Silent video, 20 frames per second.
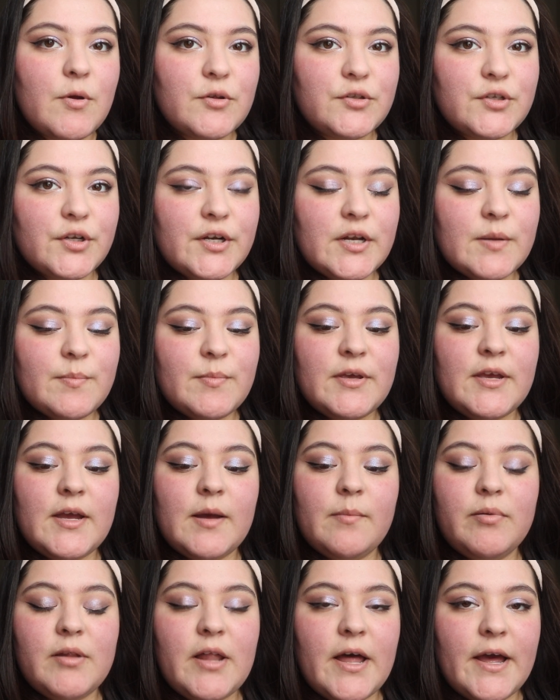also going to be
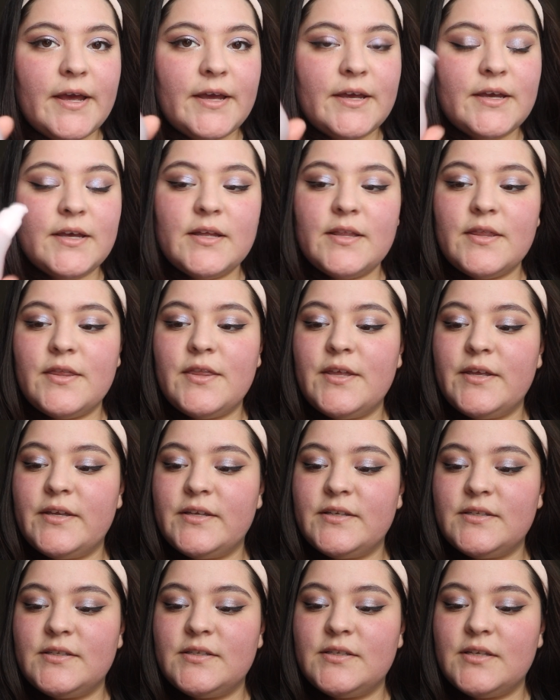applying
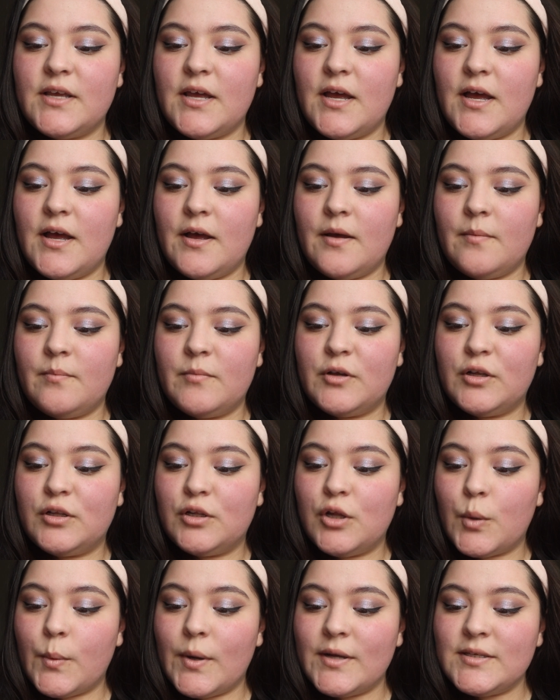this
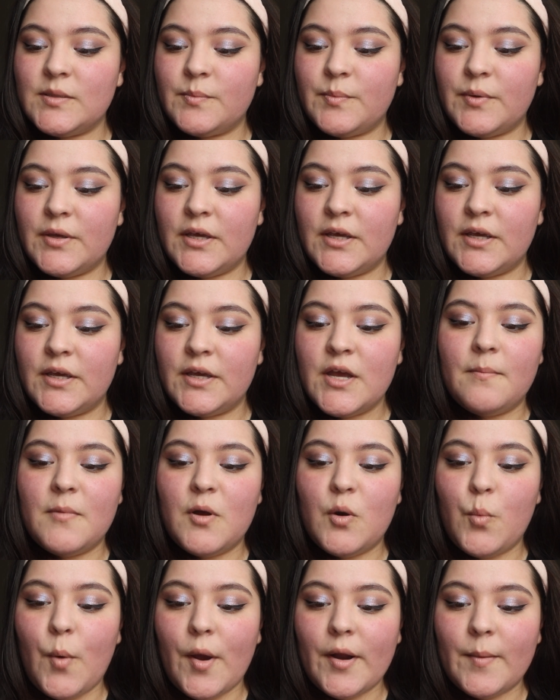Glow Recipe
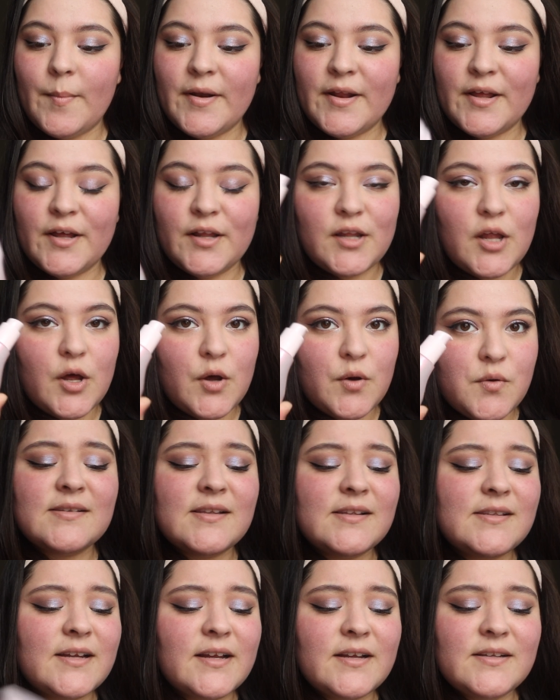Vitamin Glow.
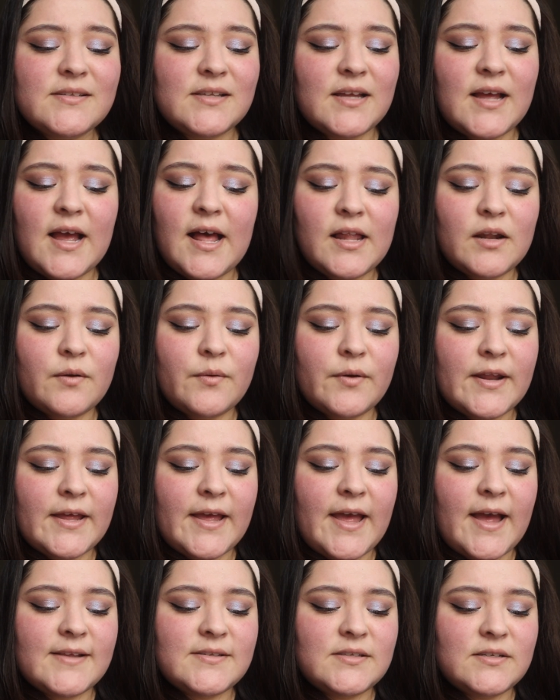It's like a
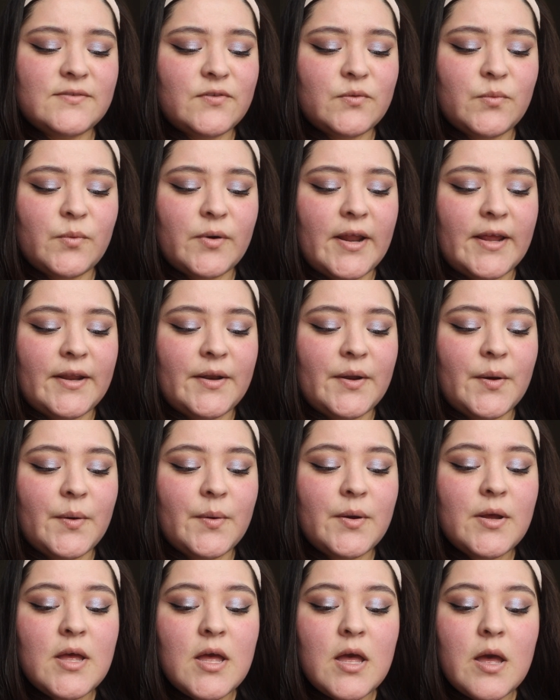hyaluronic acid from what I
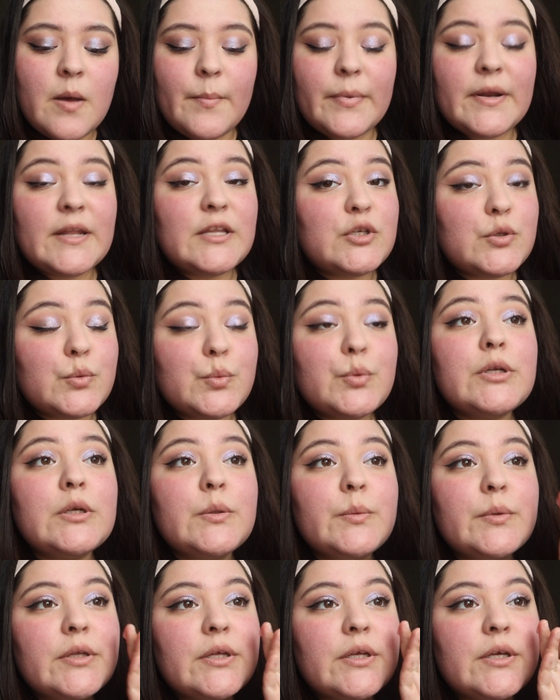know, but it's
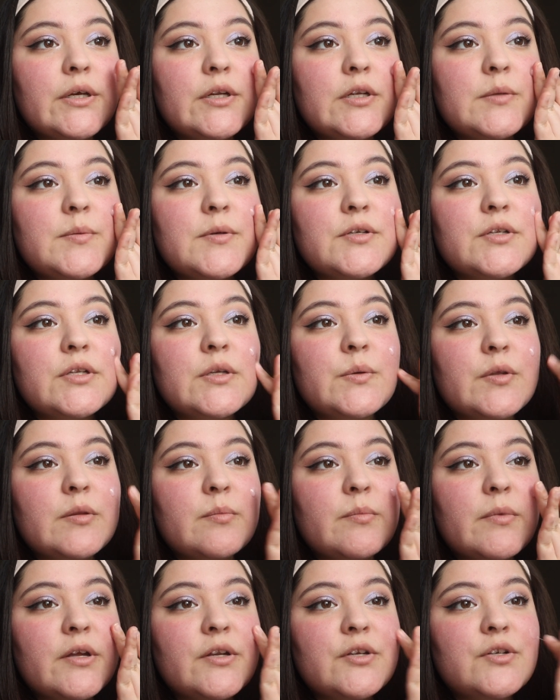really, really good, especially
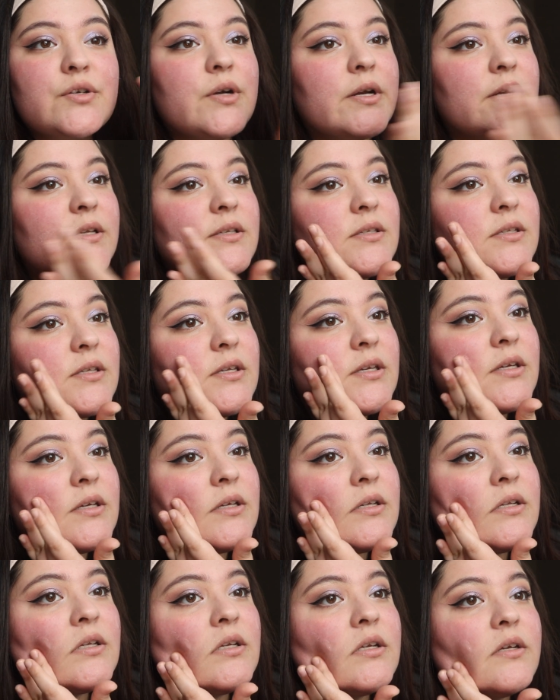with my dry
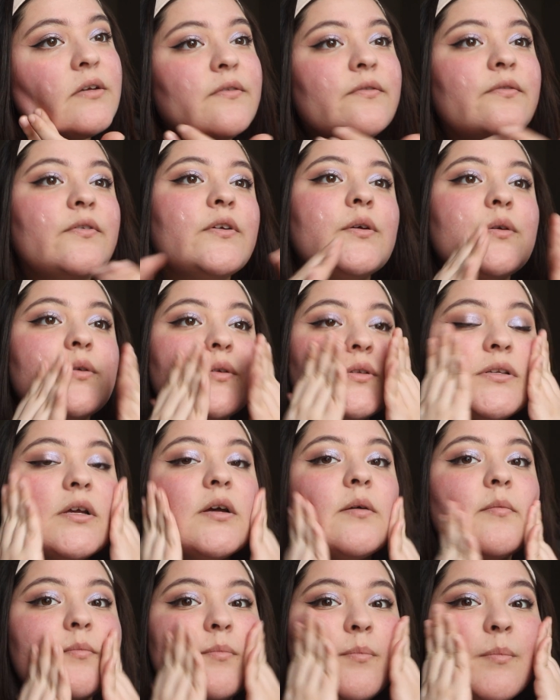skin. It feels
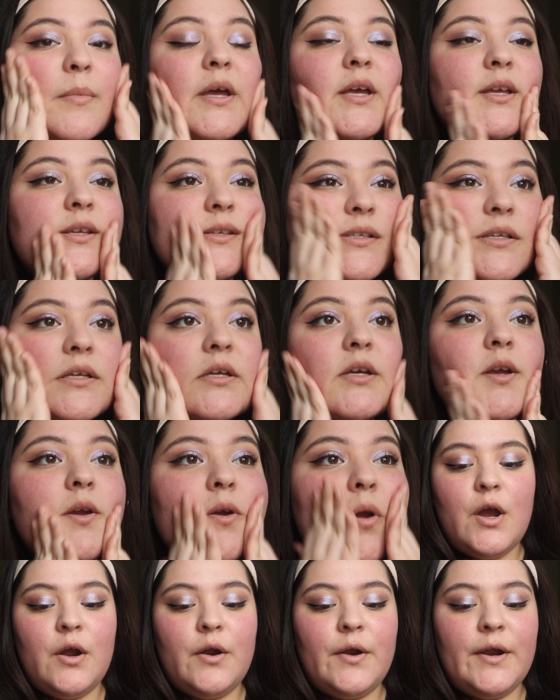
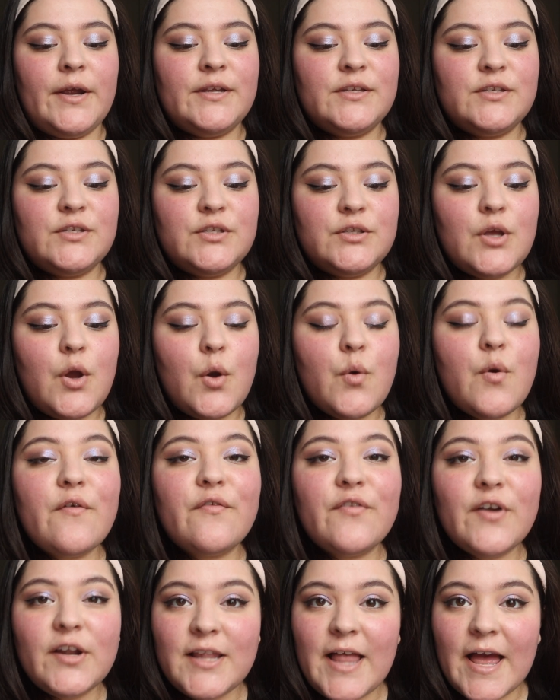amazing. Alright, so
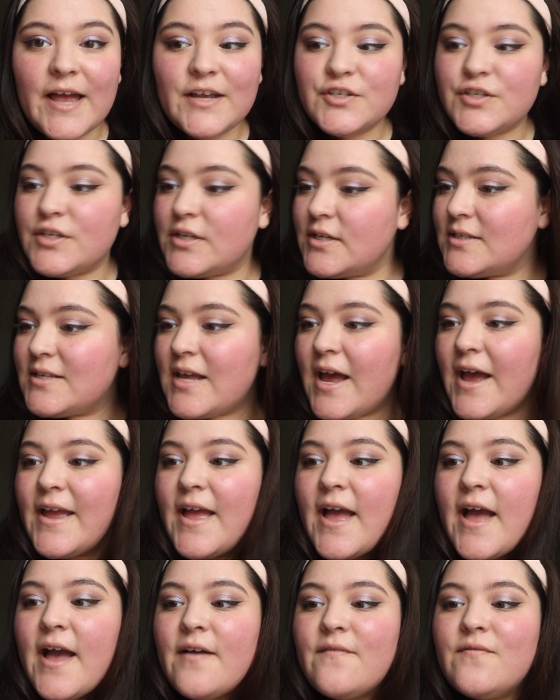for lashes, I
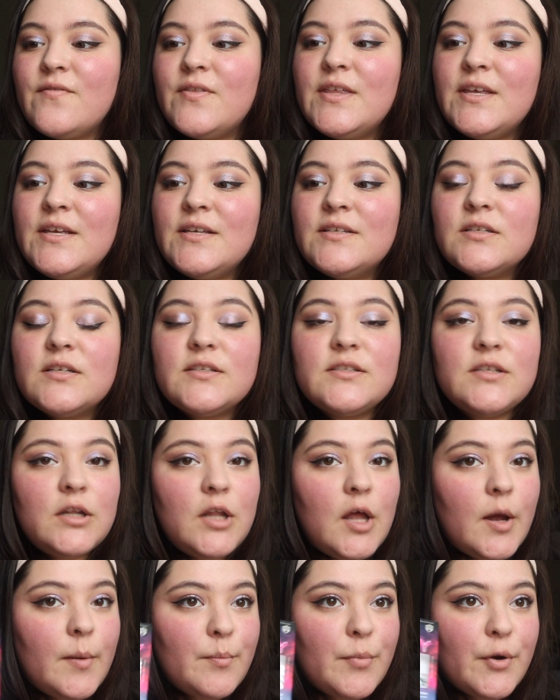have these
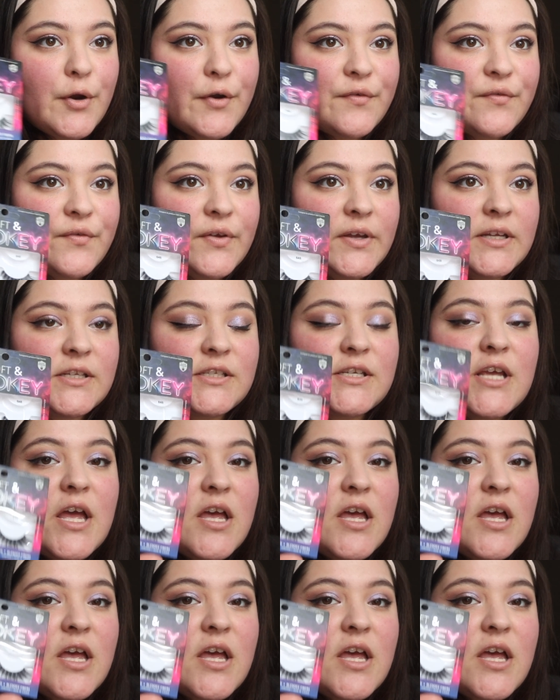Salon Perfect